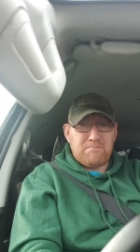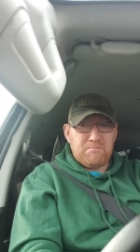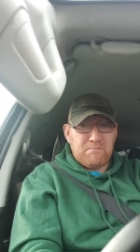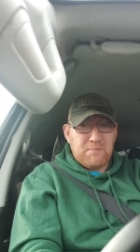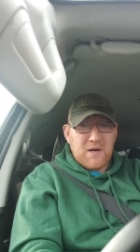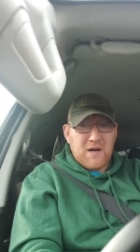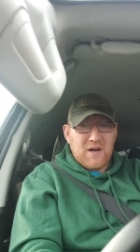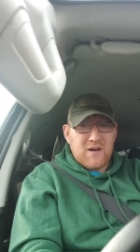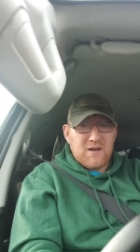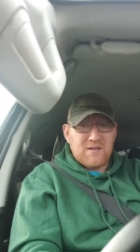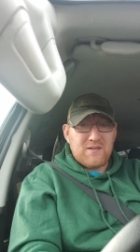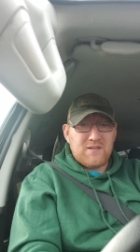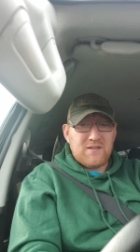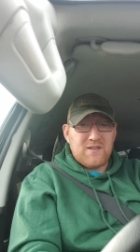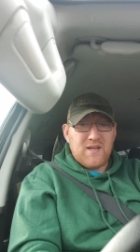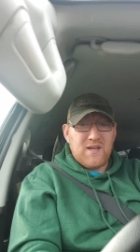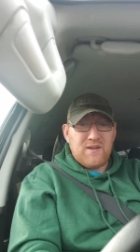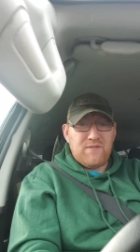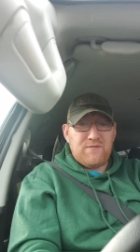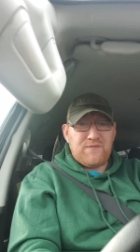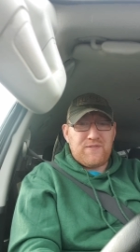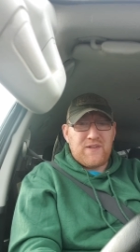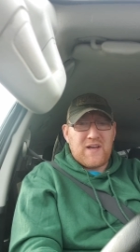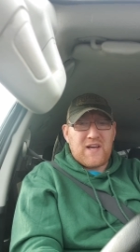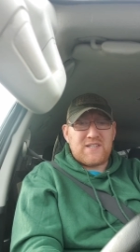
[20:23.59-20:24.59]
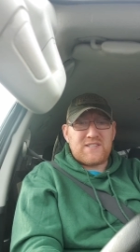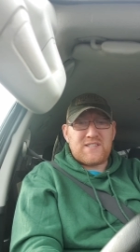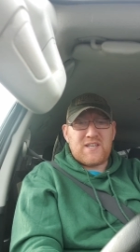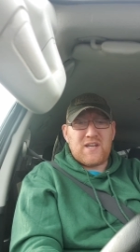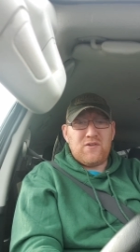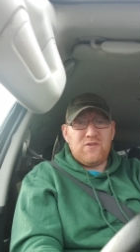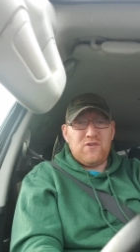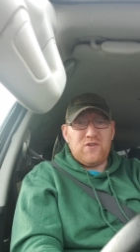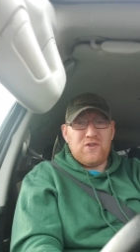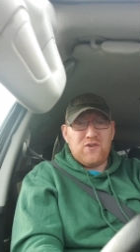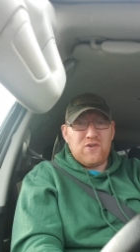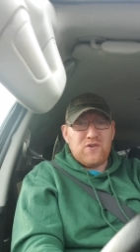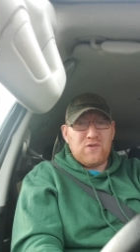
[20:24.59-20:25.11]
But if that's how
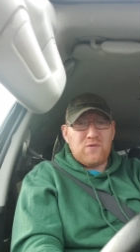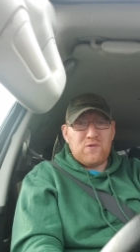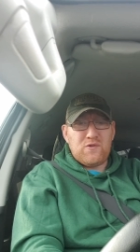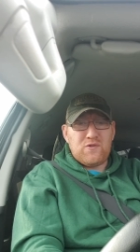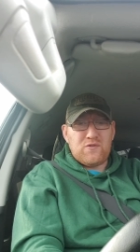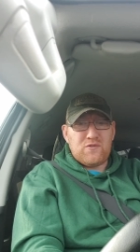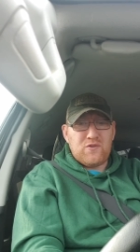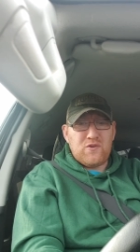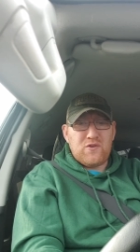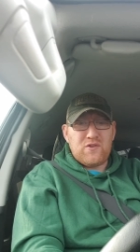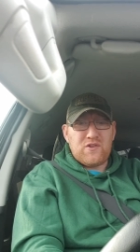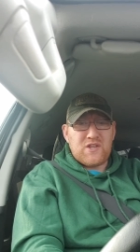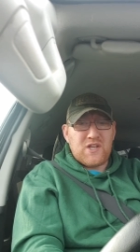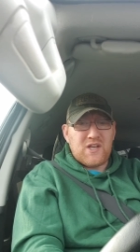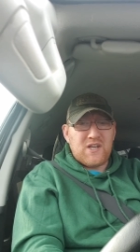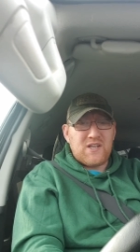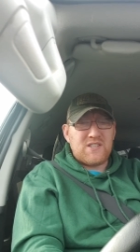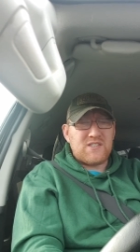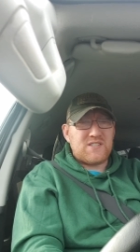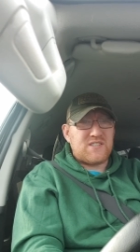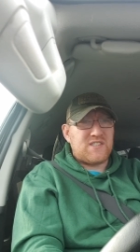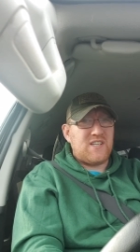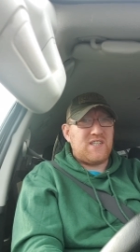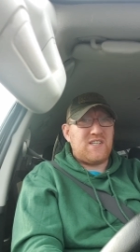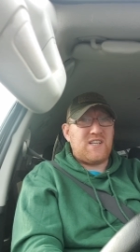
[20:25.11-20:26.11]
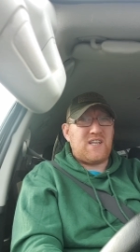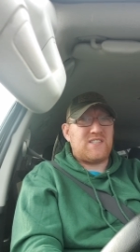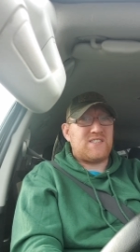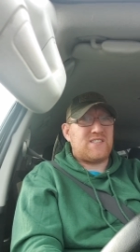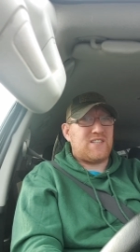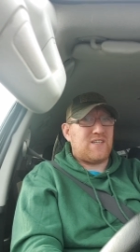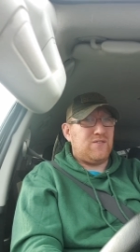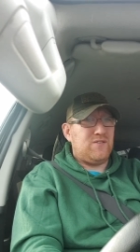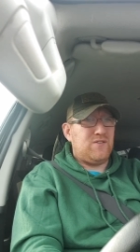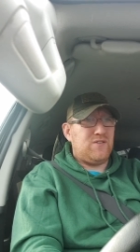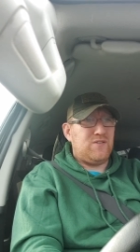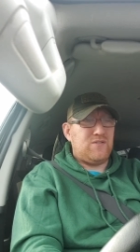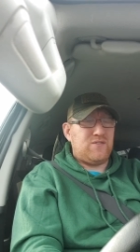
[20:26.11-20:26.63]
you do things, then that's
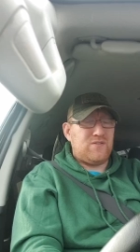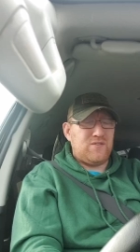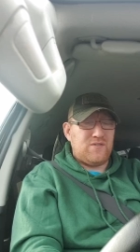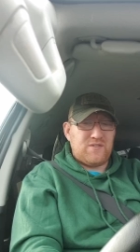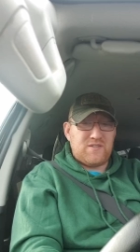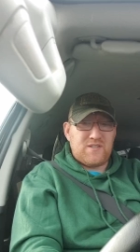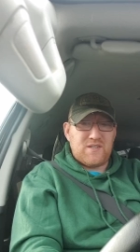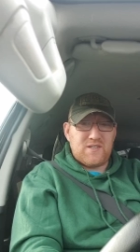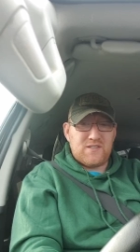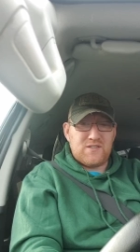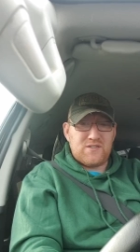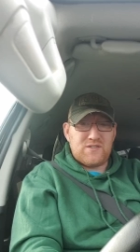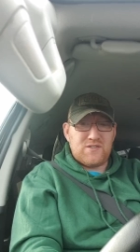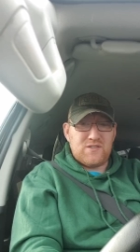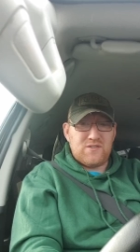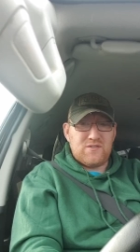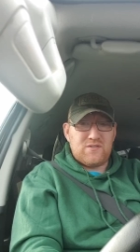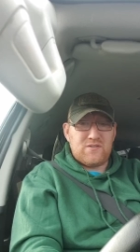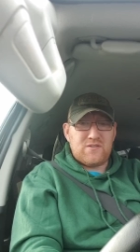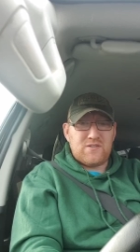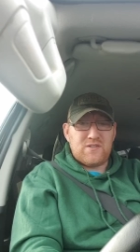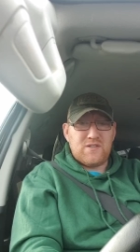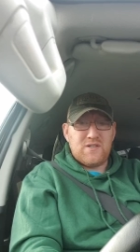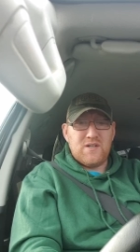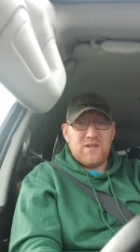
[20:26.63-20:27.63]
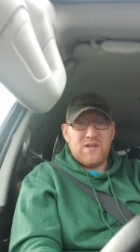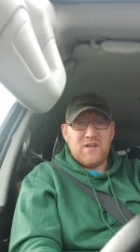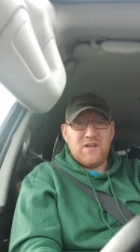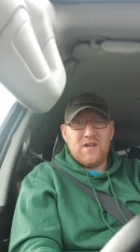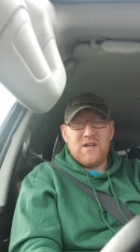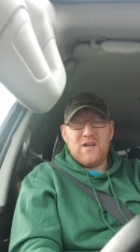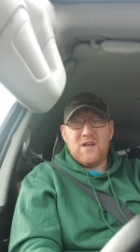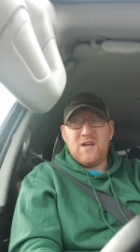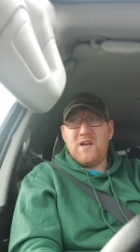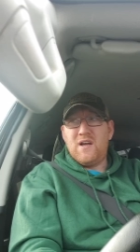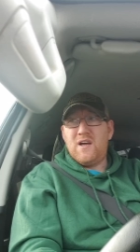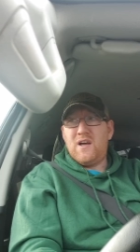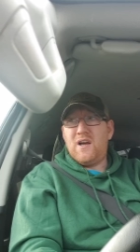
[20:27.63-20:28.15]
how you do things, you know.
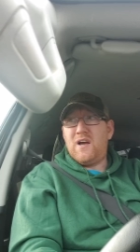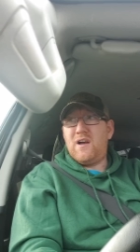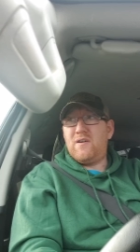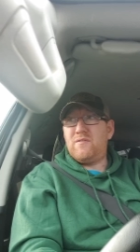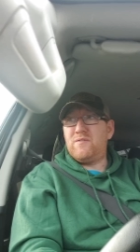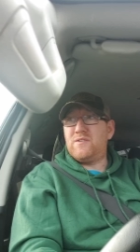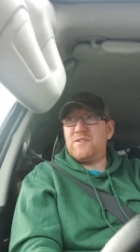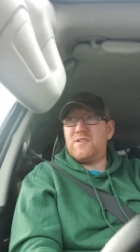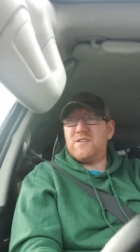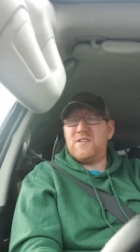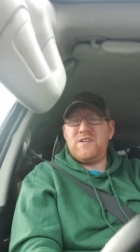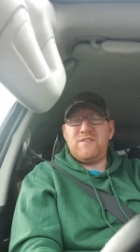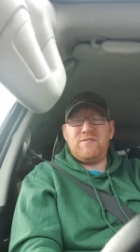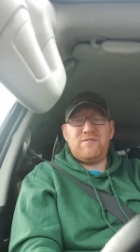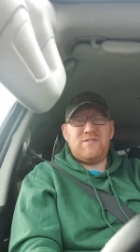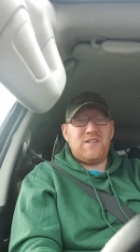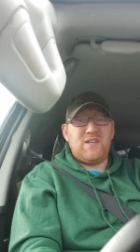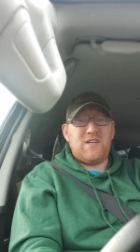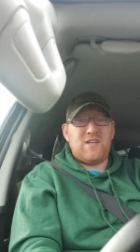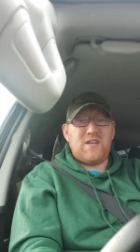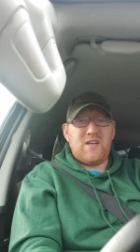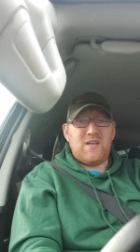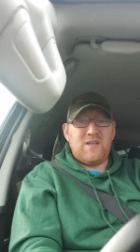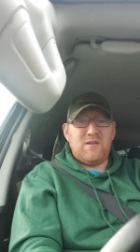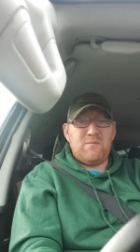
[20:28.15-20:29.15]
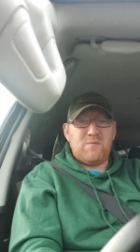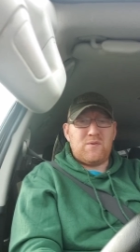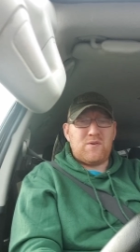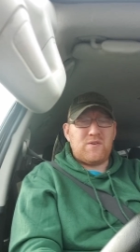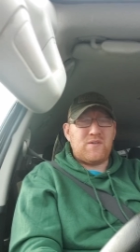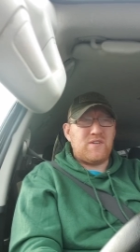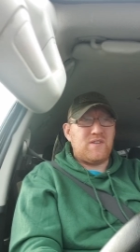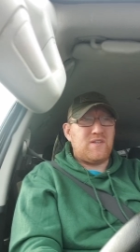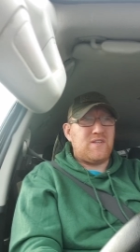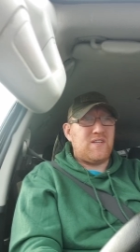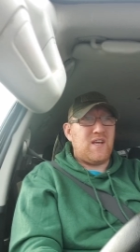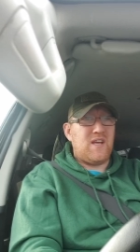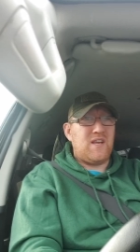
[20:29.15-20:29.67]
I wouldn't leave deer any more
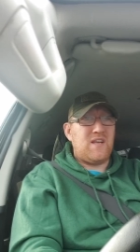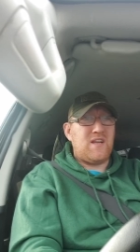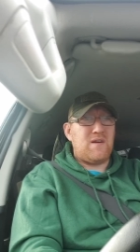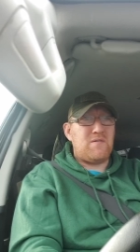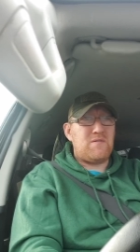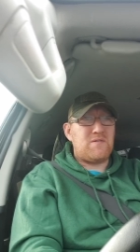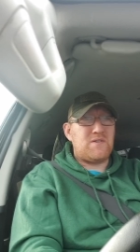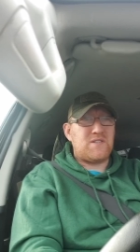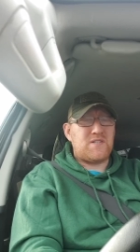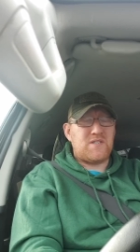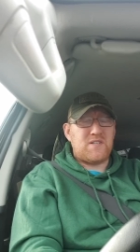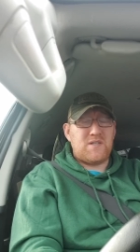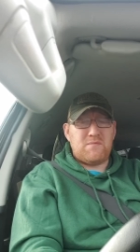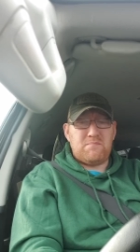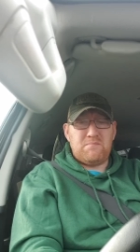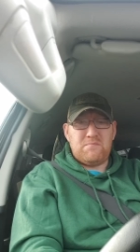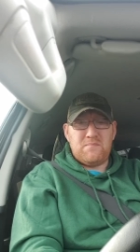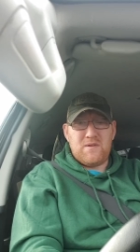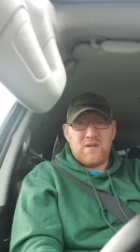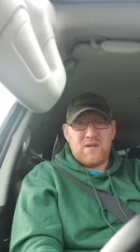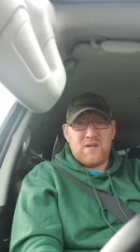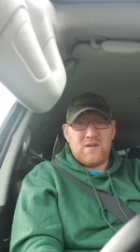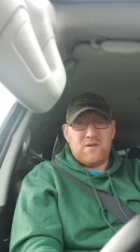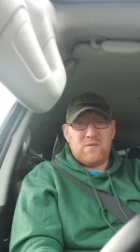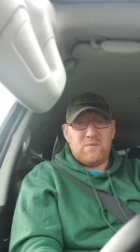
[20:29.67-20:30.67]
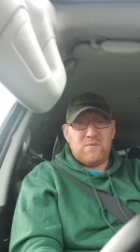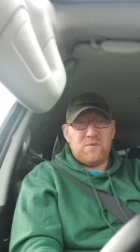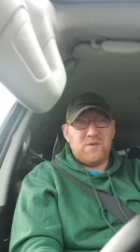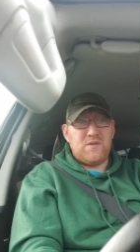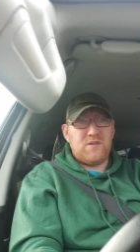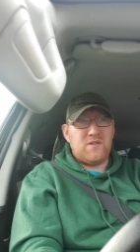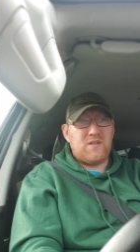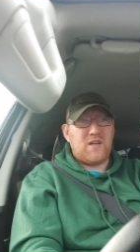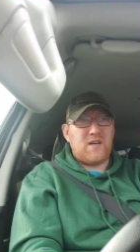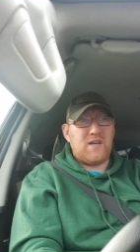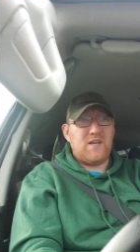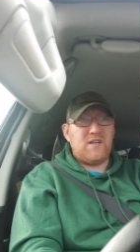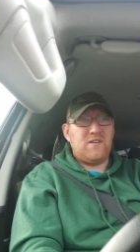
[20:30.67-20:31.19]
than 10 hours in a
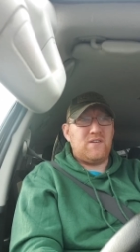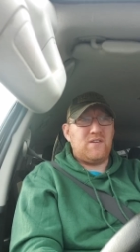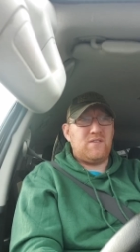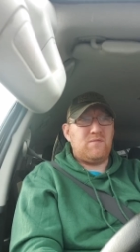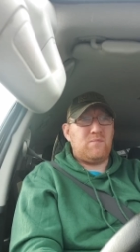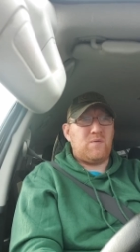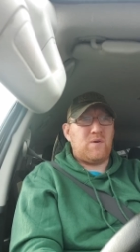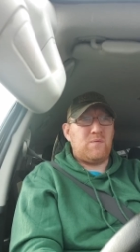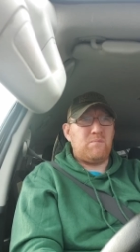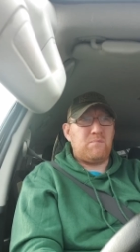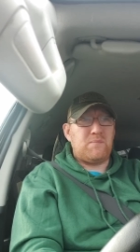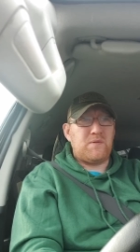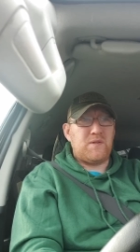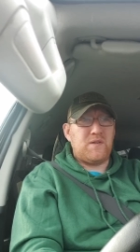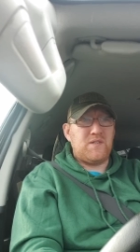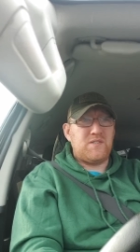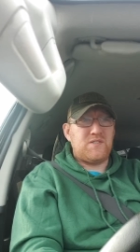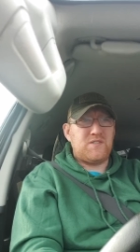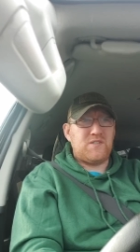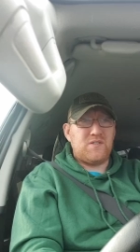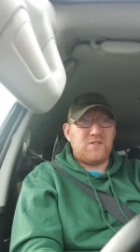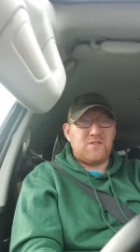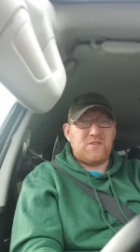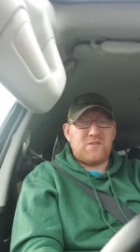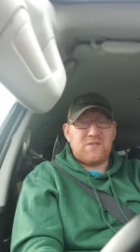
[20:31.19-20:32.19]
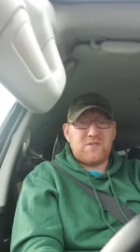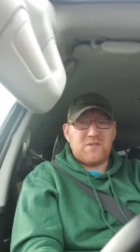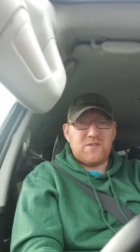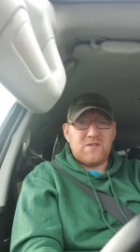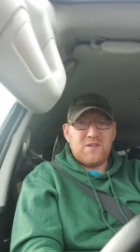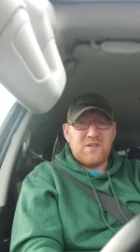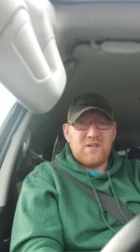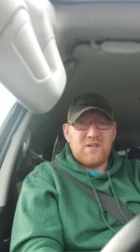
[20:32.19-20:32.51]
wood lying in one place, you know.